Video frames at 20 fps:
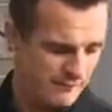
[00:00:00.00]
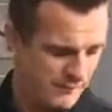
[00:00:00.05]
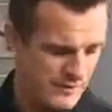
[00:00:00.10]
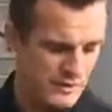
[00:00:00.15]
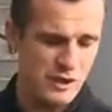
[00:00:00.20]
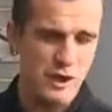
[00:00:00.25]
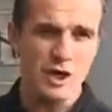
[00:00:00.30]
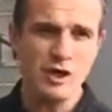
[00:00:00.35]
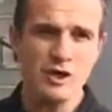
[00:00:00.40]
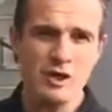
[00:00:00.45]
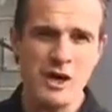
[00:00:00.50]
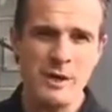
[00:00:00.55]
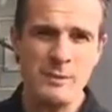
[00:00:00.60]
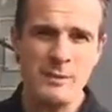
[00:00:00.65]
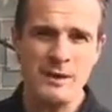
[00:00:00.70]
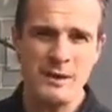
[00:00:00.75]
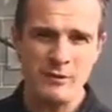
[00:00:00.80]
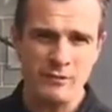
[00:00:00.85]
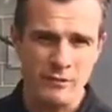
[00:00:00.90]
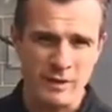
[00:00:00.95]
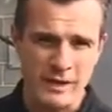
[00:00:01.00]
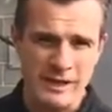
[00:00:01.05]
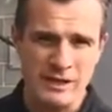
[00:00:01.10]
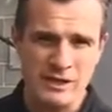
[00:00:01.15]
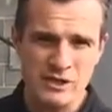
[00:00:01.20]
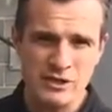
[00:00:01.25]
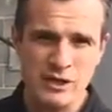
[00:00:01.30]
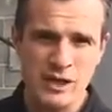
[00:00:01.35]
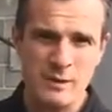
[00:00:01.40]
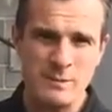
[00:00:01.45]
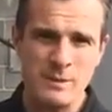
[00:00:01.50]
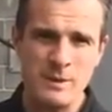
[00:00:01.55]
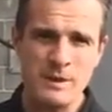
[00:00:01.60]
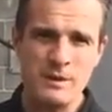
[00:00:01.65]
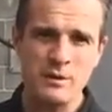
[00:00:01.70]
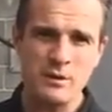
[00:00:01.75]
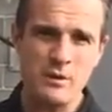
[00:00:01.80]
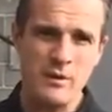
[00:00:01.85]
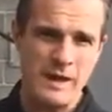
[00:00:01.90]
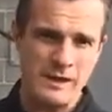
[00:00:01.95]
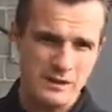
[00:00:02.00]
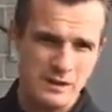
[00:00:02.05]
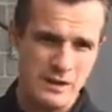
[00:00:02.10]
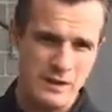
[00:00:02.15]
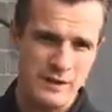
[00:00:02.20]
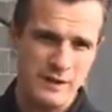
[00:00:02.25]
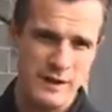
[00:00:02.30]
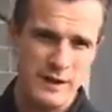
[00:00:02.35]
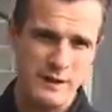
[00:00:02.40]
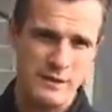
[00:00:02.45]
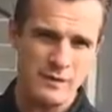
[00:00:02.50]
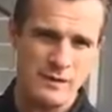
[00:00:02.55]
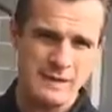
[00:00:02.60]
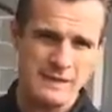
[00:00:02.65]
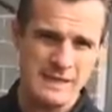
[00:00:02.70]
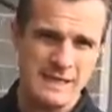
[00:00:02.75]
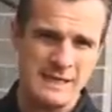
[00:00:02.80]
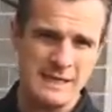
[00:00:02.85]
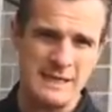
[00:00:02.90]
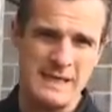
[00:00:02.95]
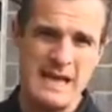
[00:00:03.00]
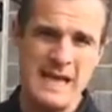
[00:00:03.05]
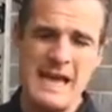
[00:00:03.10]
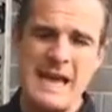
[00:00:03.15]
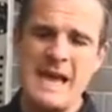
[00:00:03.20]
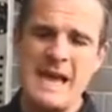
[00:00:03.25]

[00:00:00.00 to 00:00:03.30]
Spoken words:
physio treatment and release treatment and all that sort of thing on the tendon.